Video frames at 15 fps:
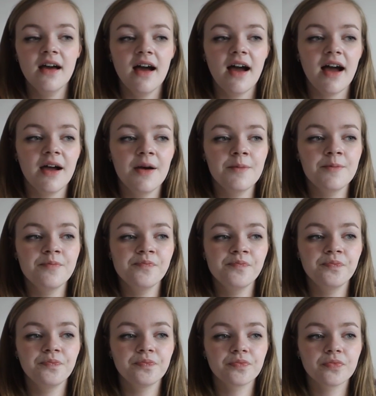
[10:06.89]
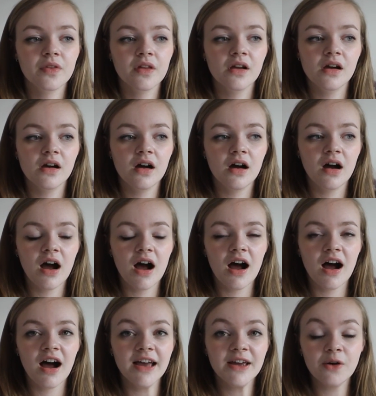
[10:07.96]
I
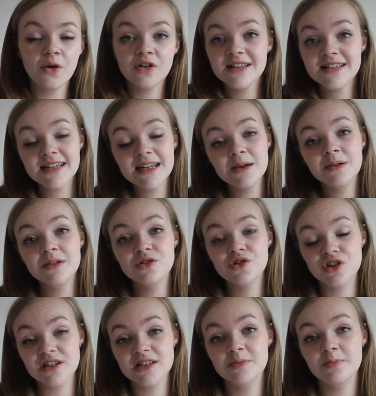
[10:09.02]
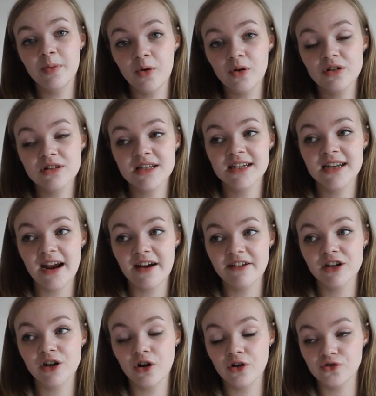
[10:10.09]
honestly just bought an
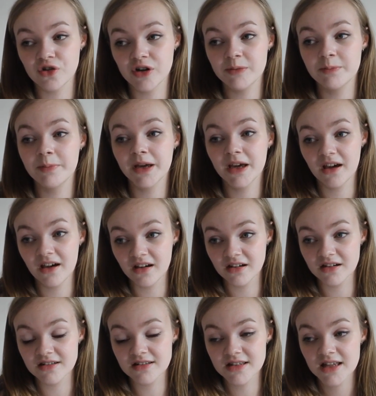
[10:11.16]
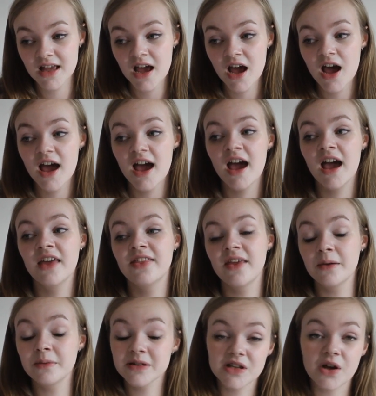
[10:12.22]
Erin Condren because they
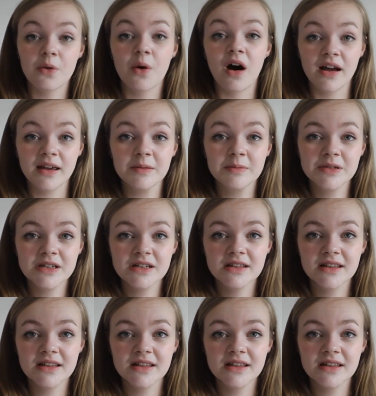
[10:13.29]
were so hyped.